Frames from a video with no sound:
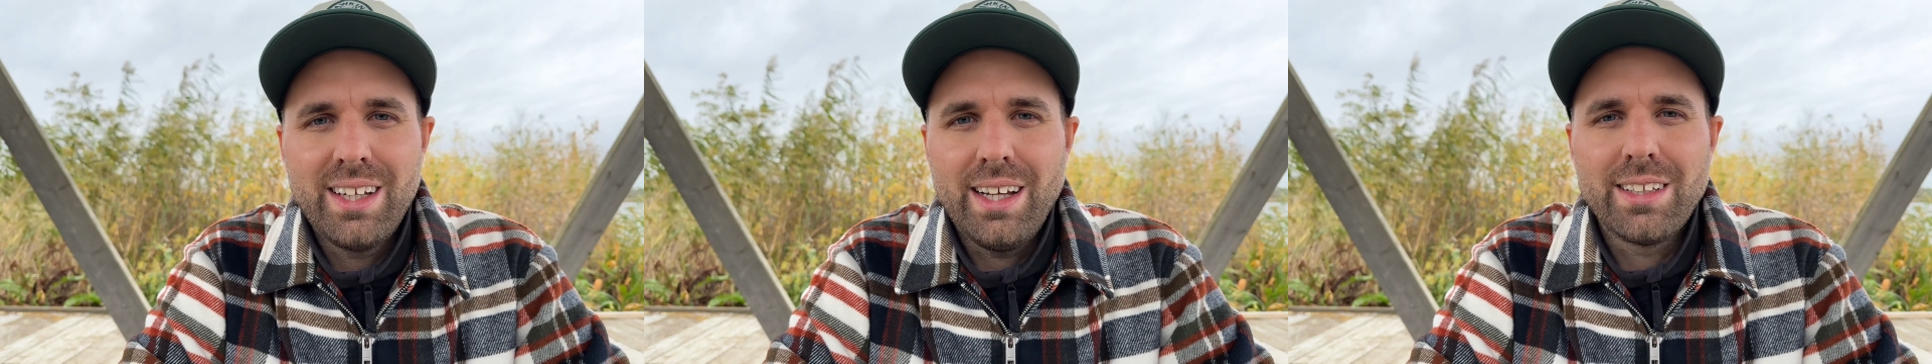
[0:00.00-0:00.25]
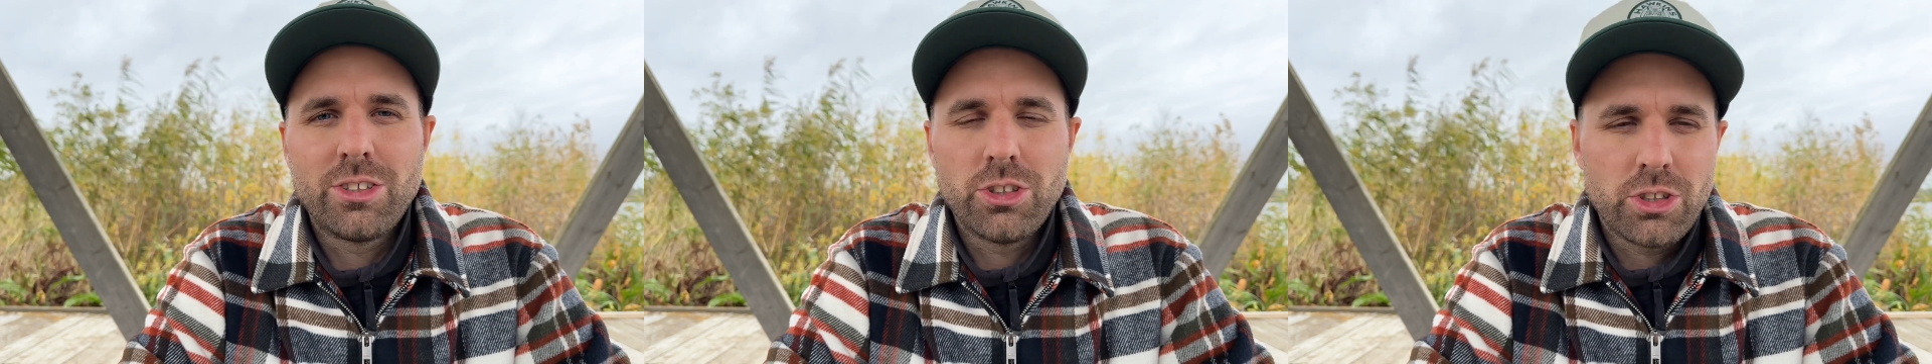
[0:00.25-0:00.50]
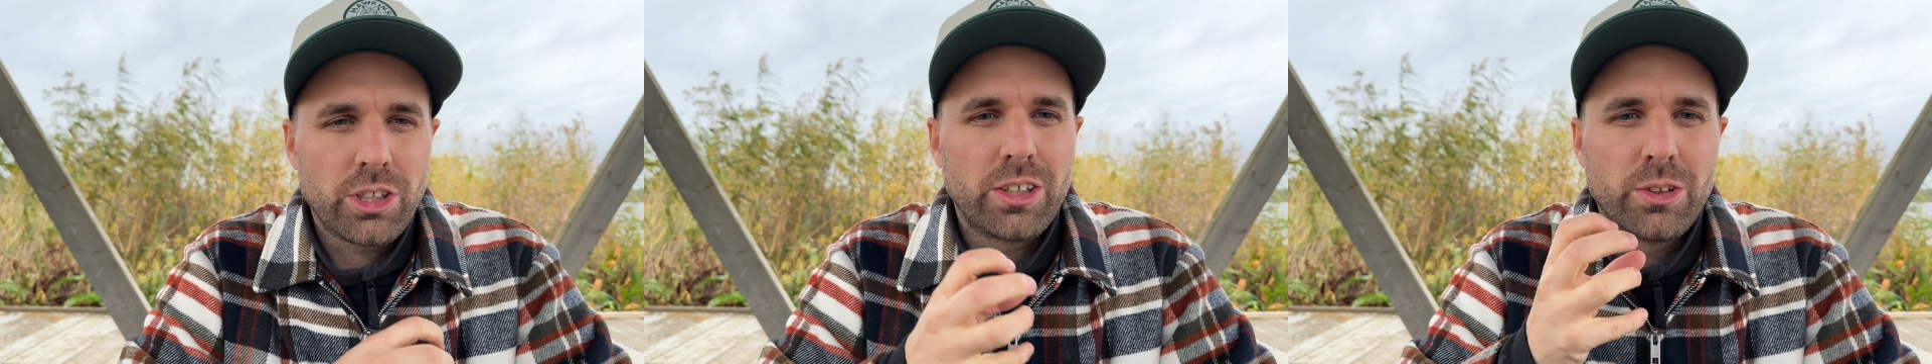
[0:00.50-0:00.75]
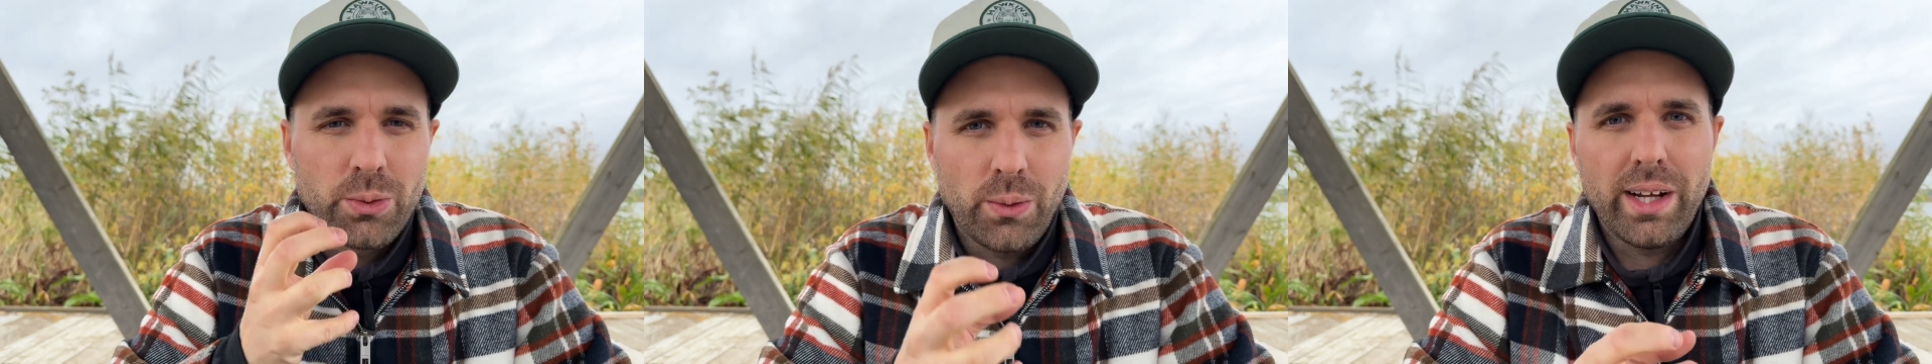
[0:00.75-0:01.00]
It's just a
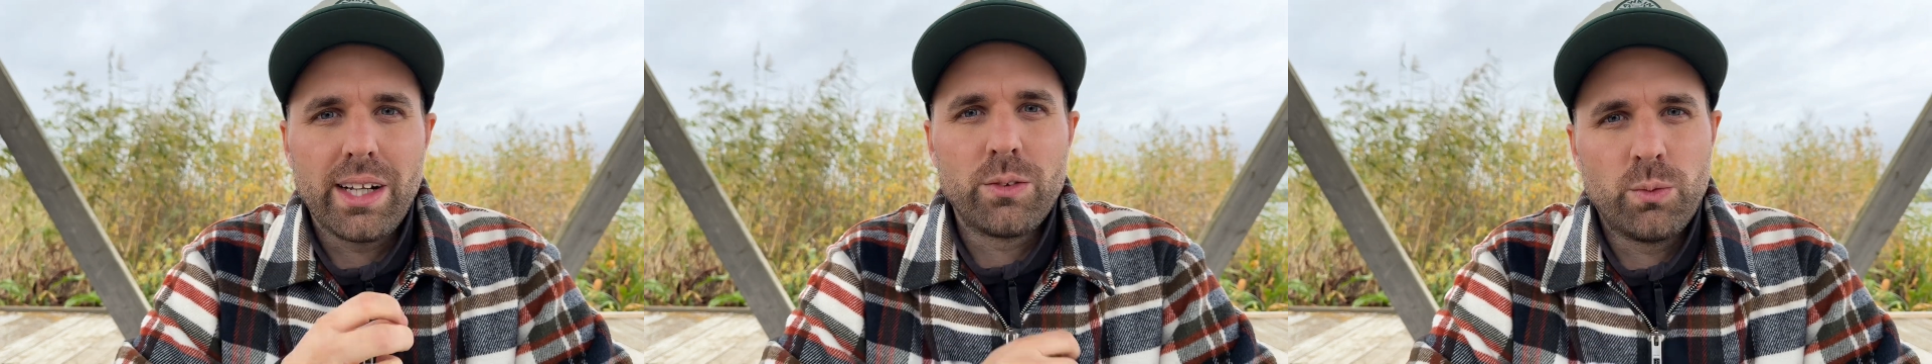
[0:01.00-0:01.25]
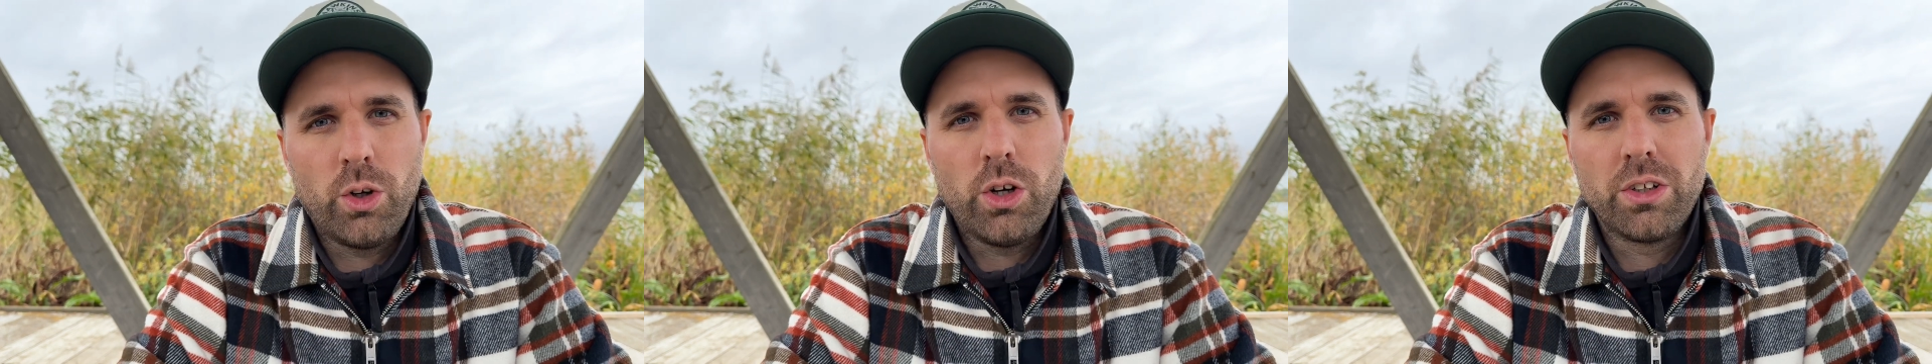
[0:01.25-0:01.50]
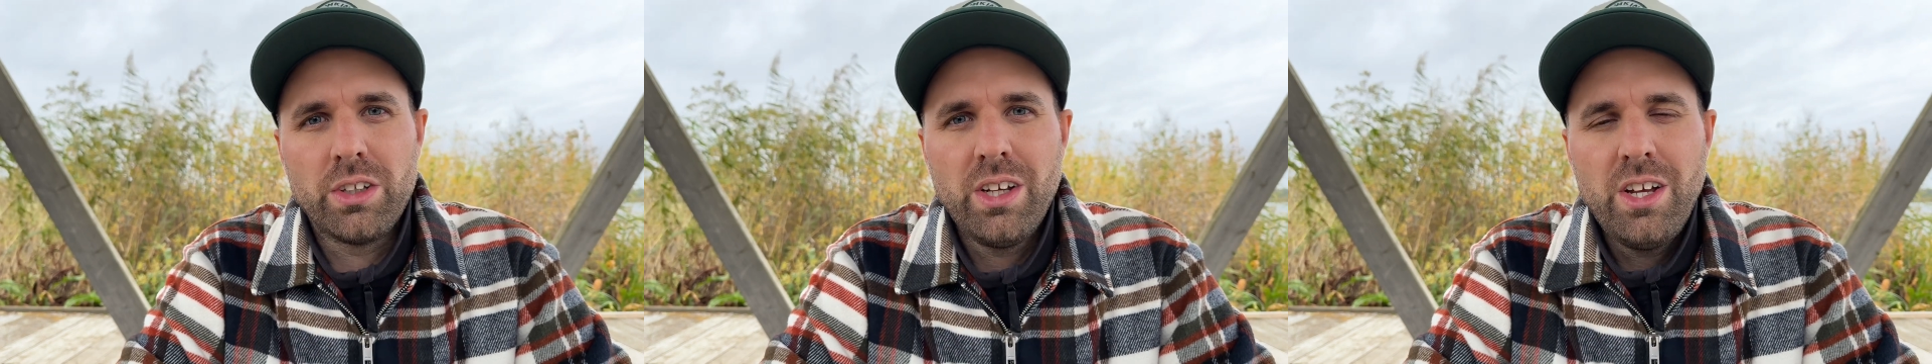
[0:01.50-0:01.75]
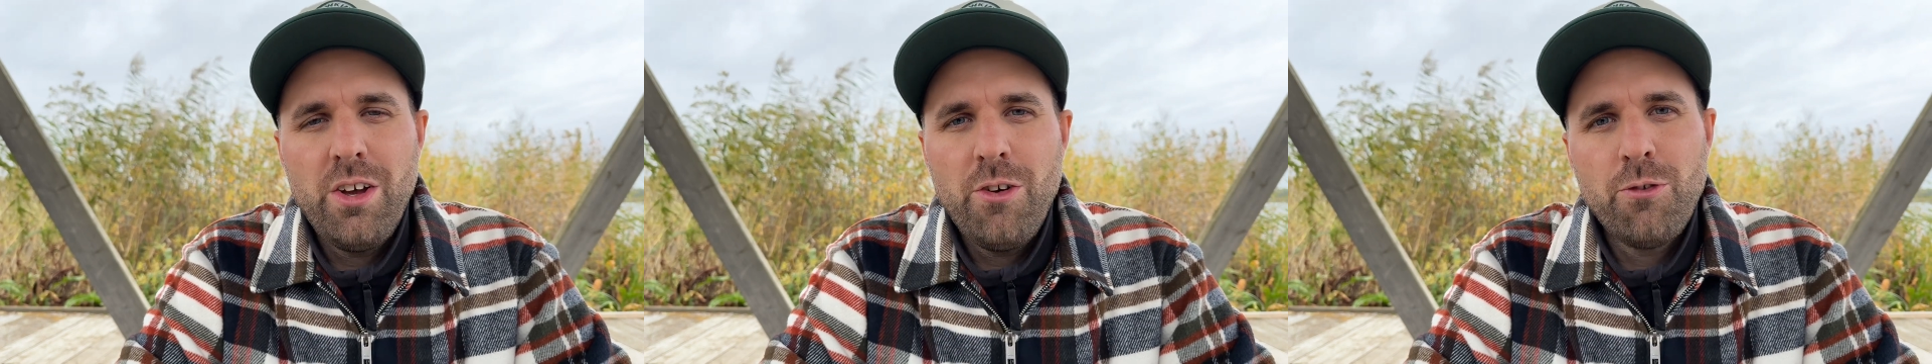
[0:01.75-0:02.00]
great rod
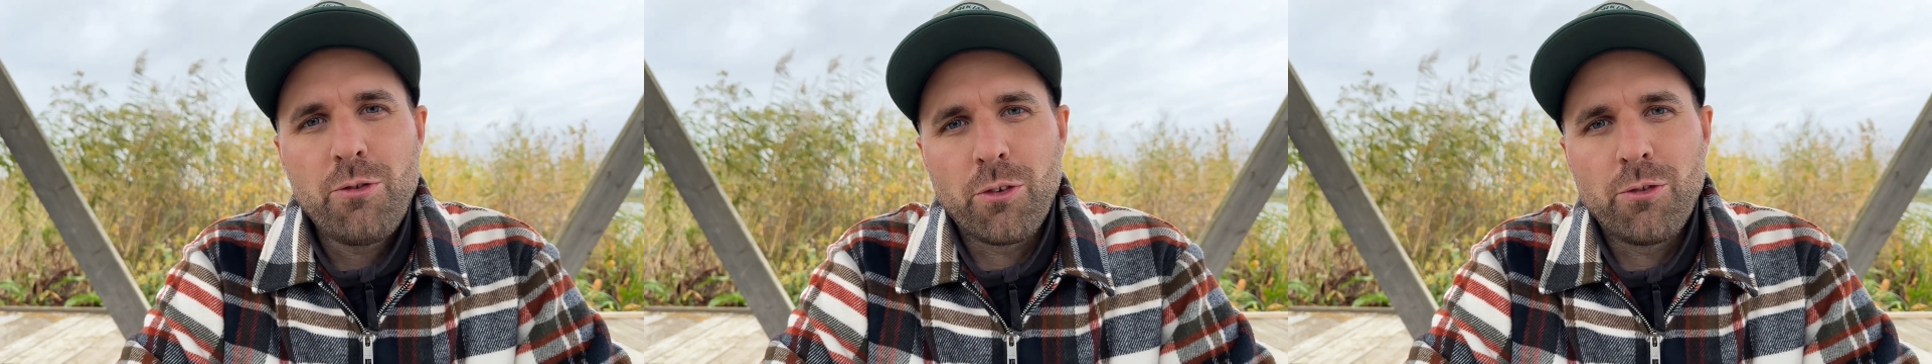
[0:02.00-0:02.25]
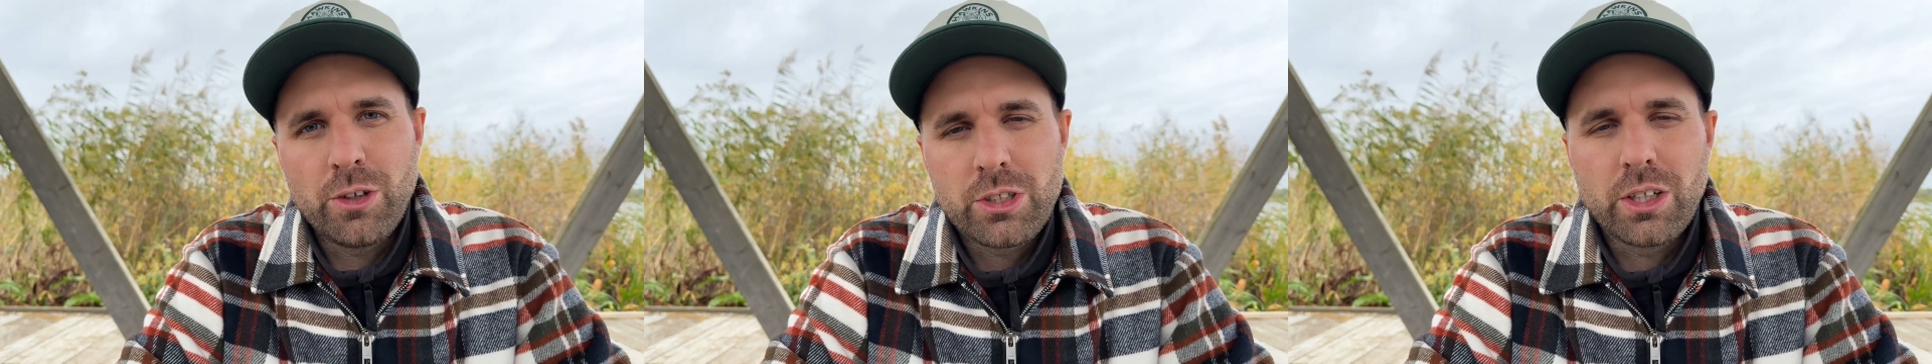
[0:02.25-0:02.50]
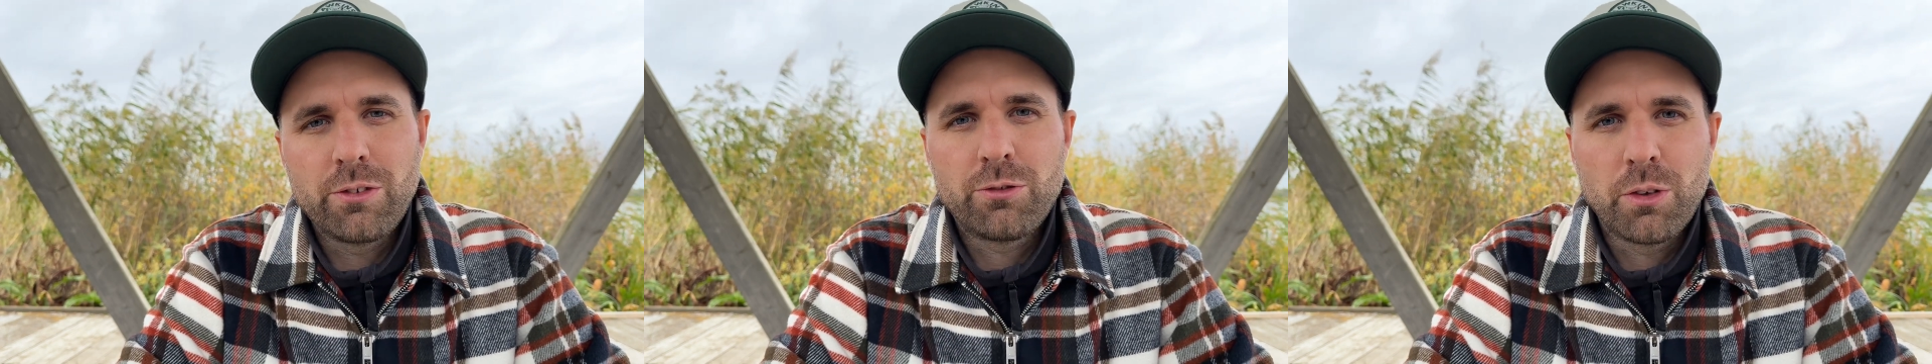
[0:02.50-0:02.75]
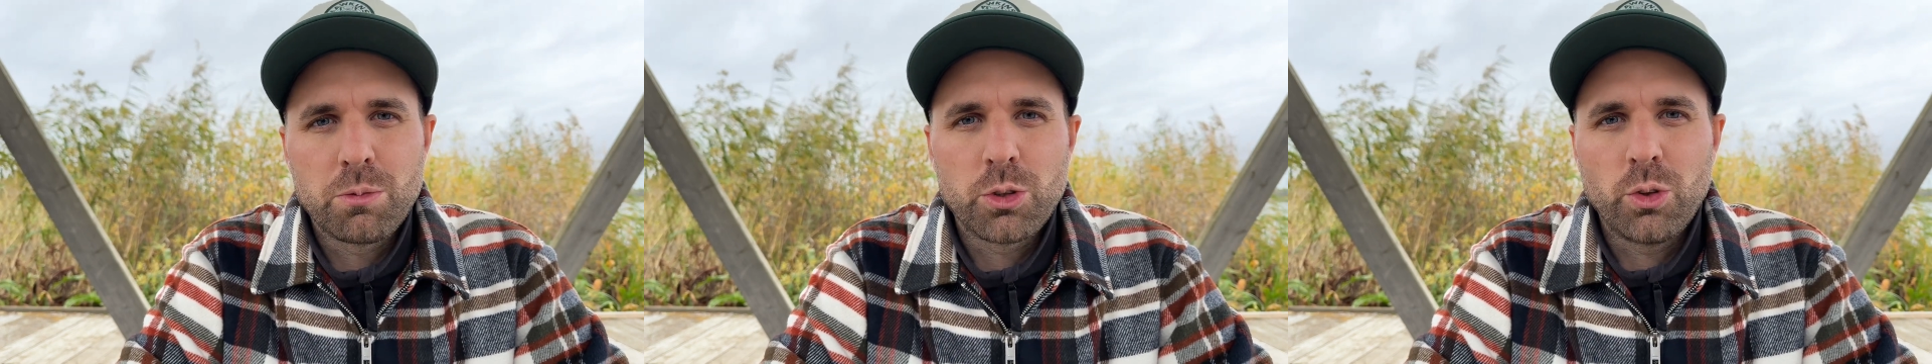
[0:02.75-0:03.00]
for fishing
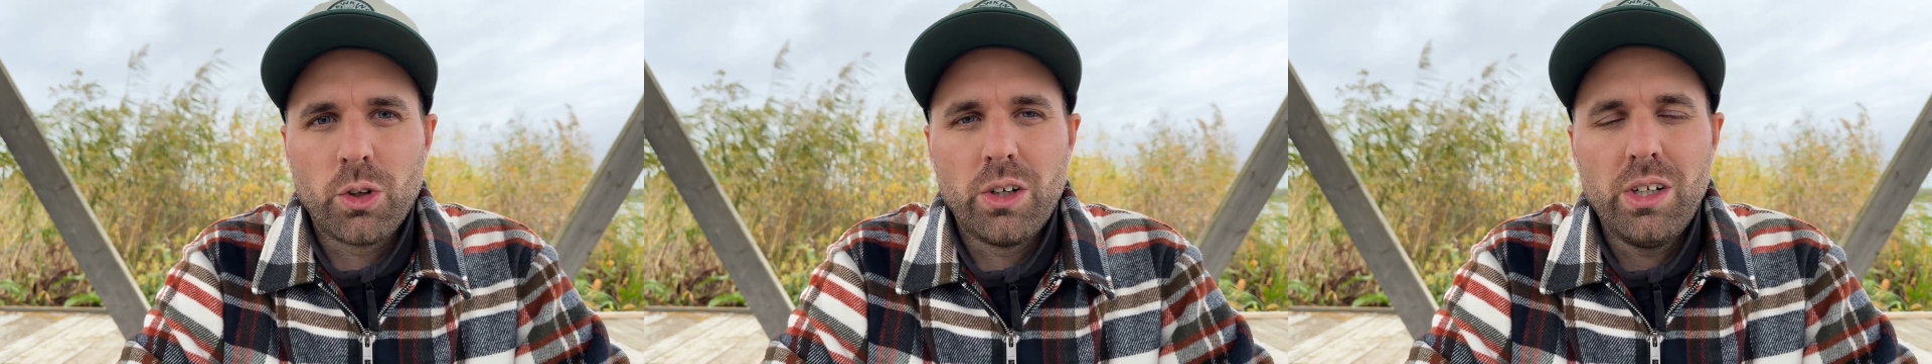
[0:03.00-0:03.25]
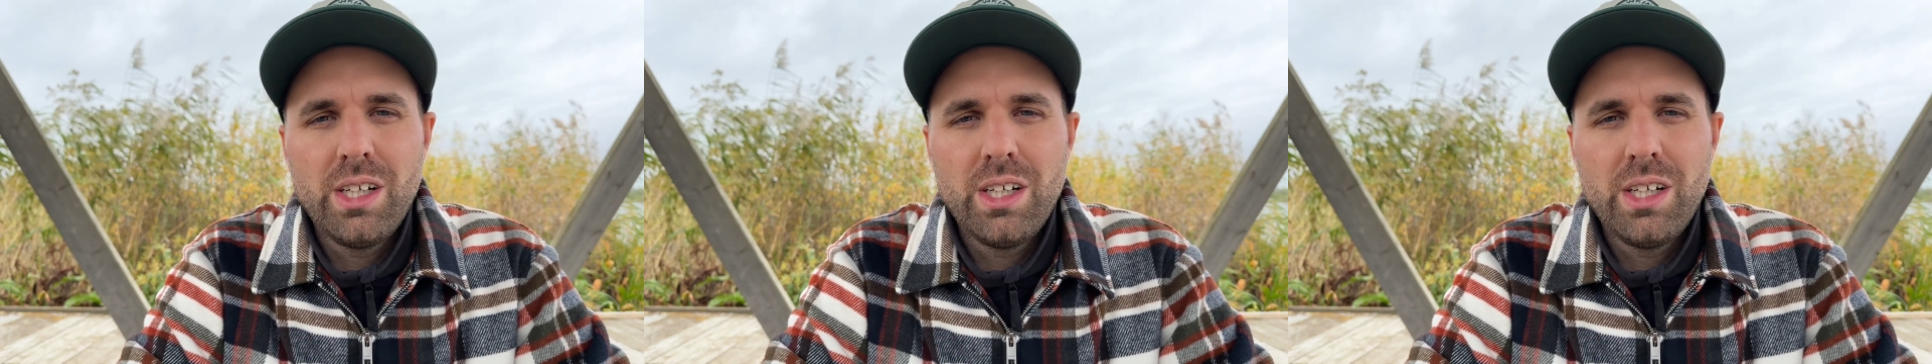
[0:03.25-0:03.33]
from shore.